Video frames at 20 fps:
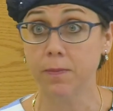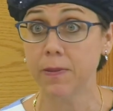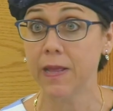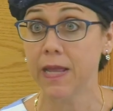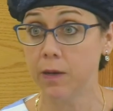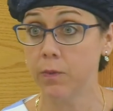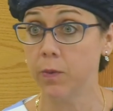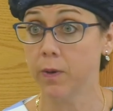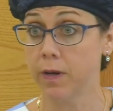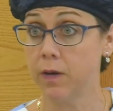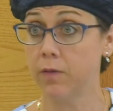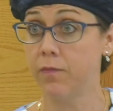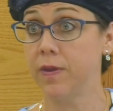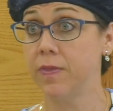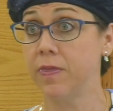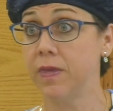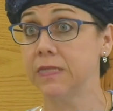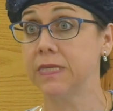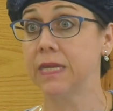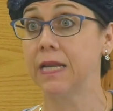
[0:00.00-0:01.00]
complaining, we're going to
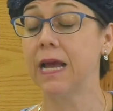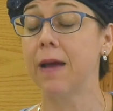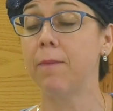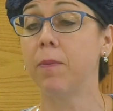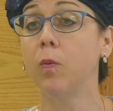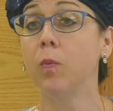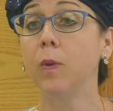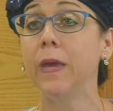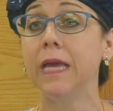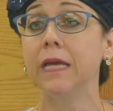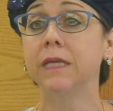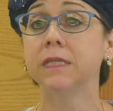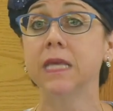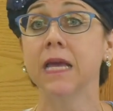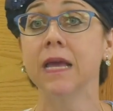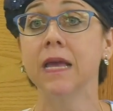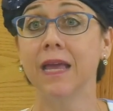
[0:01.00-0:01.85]
read this in a couple of weeks,